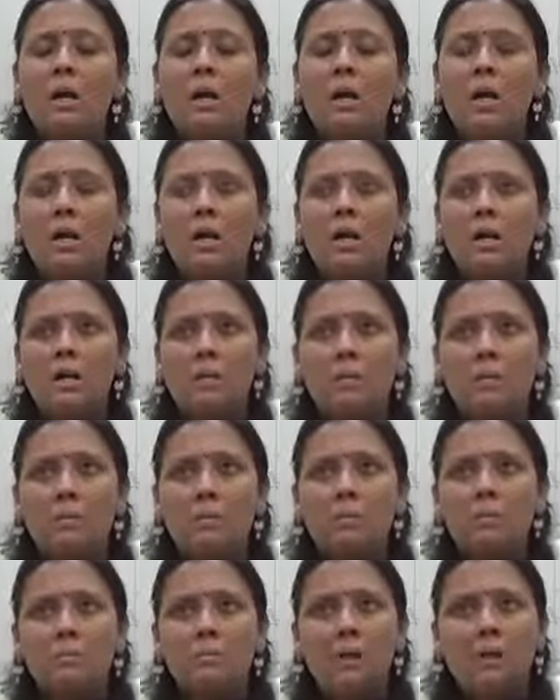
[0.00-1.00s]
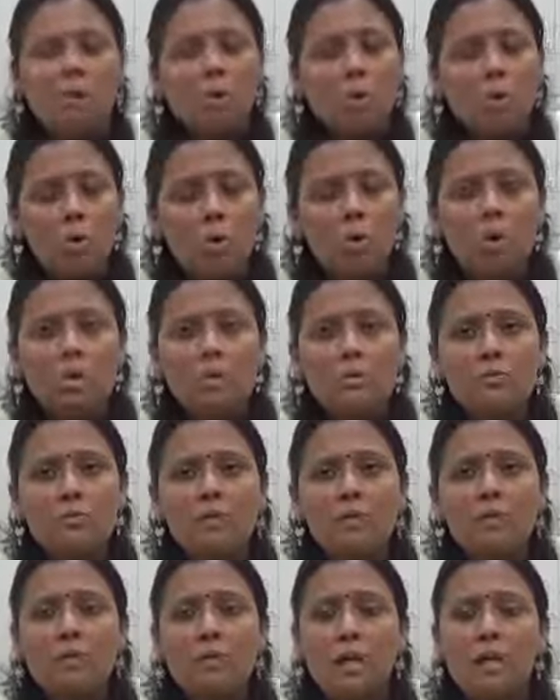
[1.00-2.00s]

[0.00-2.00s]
By the low cost firm,